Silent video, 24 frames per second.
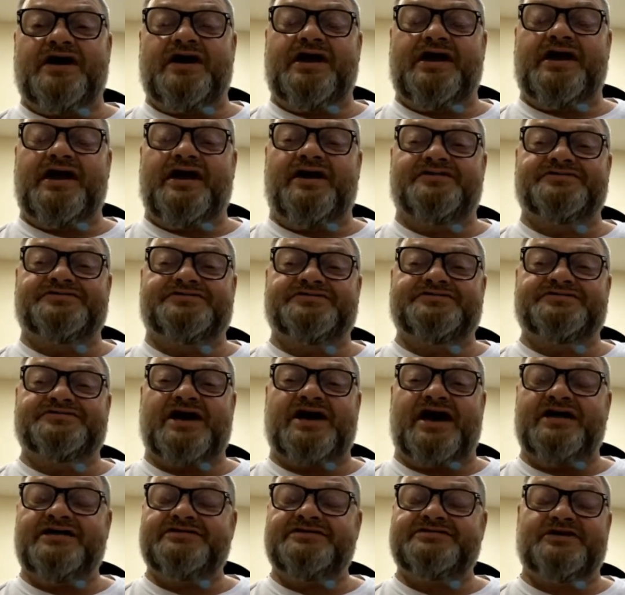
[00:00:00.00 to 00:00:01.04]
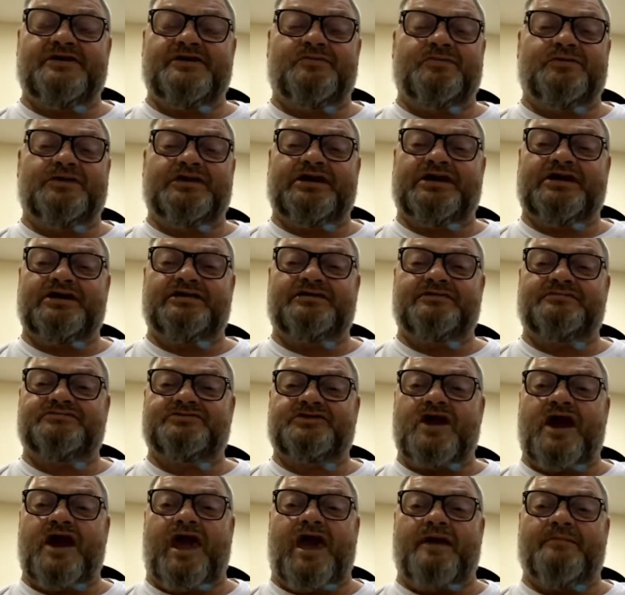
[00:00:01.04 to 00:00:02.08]
houses. I just don't want to get
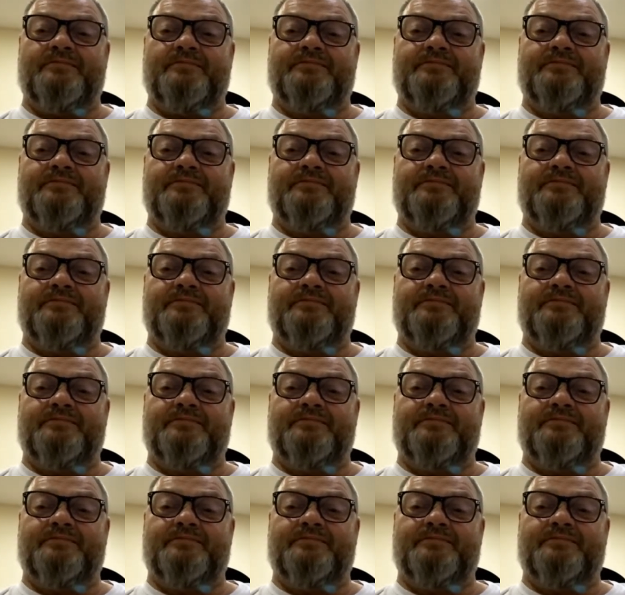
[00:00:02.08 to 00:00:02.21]
trapped.